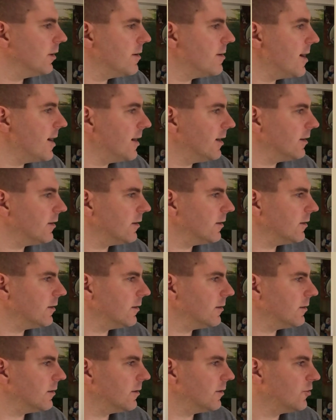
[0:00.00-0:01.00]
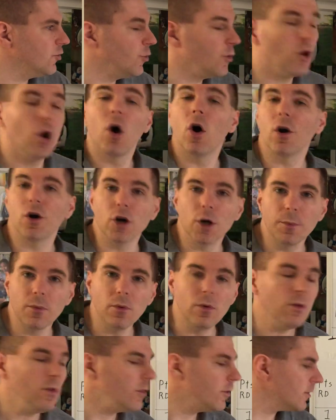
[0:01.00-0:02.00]
not doing
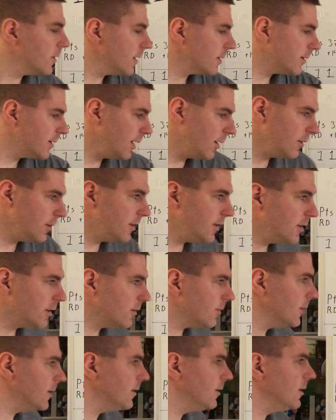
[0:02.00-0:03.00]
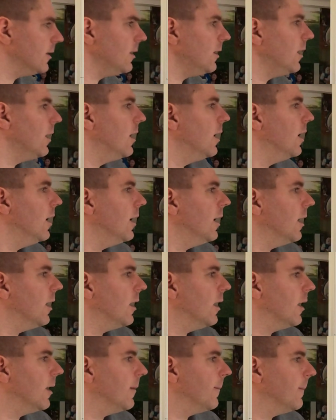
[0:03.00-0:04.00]
horrible. They're not down here or anything.
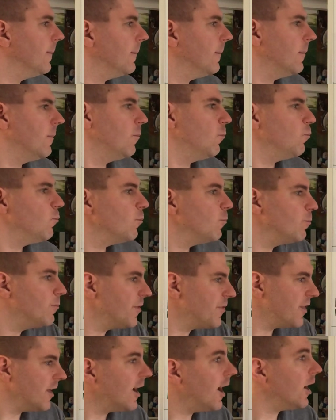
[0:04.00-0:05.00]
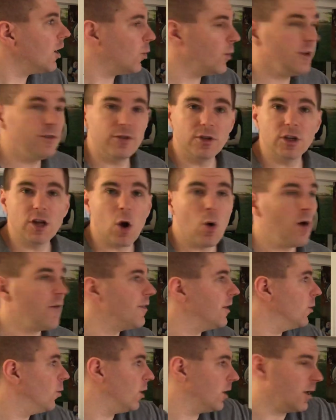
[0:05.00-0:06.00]
But they got a ways to go if
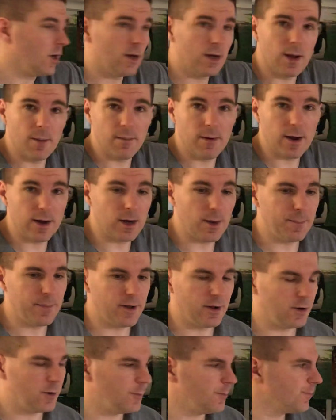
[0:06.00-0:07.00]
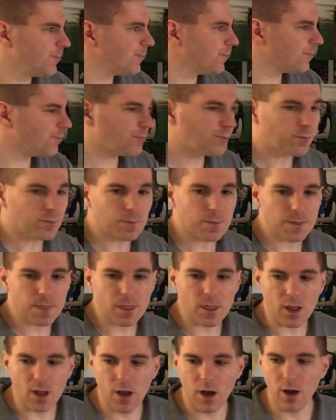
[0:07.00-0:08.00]
they want to come back up here.
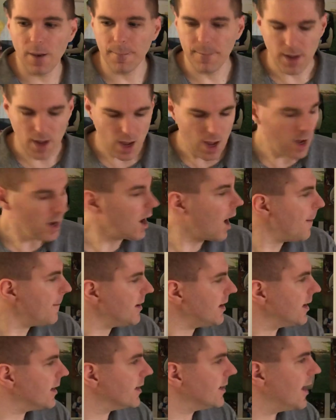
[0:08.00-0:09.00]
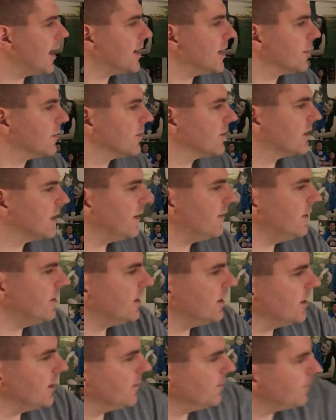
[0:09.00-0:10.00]
Coming in at number
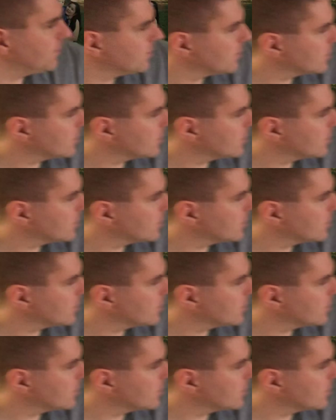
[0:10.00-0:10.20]
17,